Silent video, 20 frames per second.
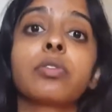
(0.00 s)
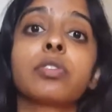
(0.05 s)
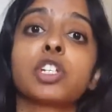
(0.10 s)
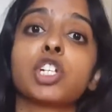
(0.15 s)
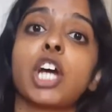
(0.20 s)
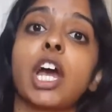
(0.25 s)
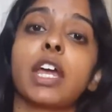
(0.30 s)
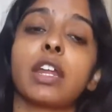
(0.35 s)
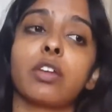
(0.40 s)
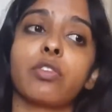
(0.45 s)

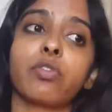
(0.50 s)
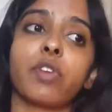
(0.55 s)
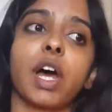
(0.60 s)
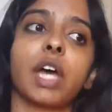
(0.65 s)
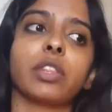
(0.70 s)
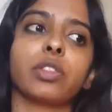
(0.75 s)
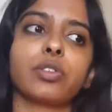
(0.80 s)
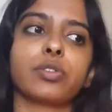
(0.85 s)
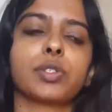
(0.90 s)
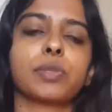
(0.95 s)
trying to
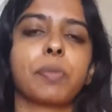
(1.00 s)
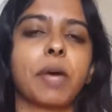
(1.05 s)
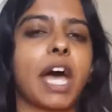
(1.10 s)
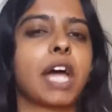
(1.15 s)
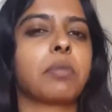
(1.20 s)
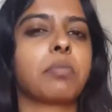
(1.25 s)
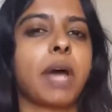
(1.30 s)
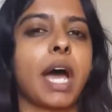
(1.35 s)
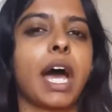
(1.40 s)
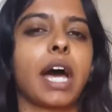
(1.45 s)
find those
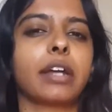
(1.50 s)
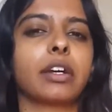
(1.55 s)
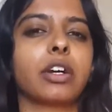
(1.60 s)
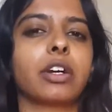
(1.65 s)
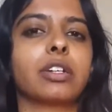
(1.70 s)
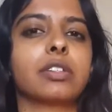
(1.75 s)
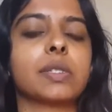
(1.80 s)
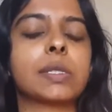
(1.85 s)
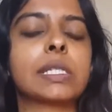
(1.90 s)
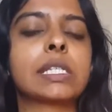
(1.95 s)
bad
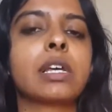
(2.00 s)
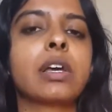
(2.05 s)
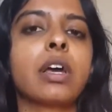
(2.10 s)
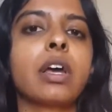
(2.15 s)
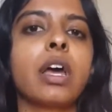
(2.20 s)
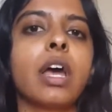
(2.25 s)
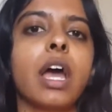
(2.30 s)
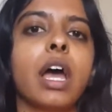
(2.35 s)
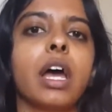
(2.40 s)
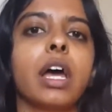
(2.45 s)
patterns
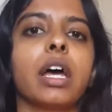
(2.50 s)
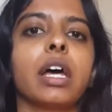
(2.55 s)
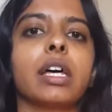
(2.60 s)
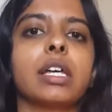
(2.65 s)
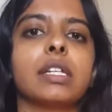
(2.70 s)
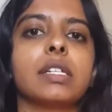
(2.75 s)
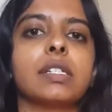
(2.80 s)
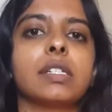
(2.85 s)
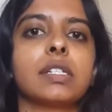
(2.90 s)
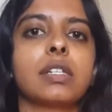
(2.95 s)

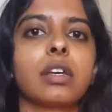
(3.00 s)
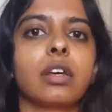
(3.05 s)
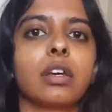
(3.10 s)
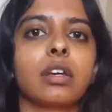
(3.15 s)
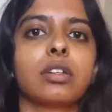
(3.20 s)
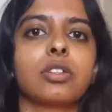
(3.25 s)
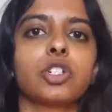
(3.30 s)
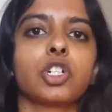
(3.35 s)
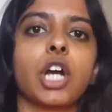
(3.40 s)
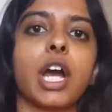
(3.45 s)
and
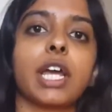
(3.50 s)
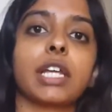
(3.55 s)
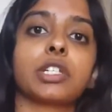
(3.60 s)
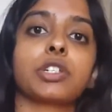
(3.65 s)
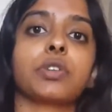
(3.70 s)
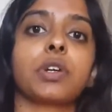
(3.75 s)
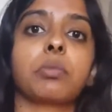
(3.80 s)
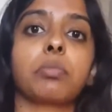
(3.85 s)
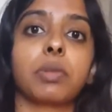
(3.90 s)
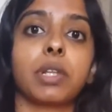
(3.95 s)
trying
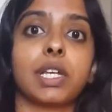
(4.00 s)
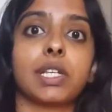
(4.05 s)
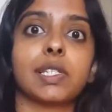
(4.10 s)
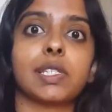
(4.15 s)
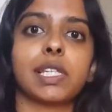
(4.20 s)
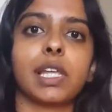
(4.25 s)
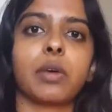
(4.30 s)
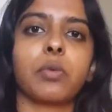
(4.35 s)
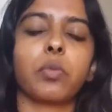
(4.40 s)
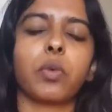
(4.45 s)
to
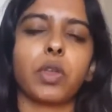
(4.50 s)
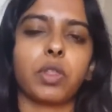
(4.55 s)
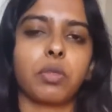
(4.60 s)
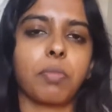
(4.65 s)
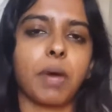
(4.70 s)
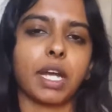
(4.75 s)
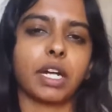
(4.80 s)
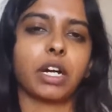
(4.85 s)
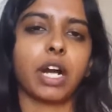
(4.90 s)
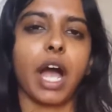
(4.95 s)
replace them
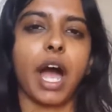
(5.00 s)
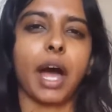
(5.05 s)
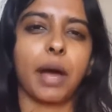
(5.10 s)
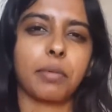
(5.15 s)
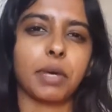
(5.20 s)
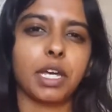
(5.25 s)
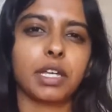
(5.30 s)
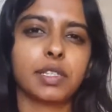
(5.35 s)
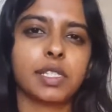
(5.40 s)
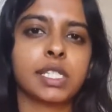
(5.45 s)
with better
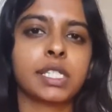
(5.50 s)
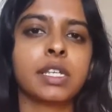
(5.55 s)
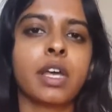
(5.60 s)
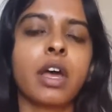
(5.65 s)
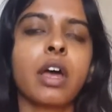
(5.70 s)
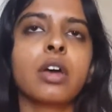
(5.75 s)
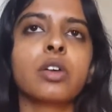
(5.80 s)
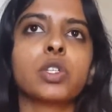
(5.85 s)
habits.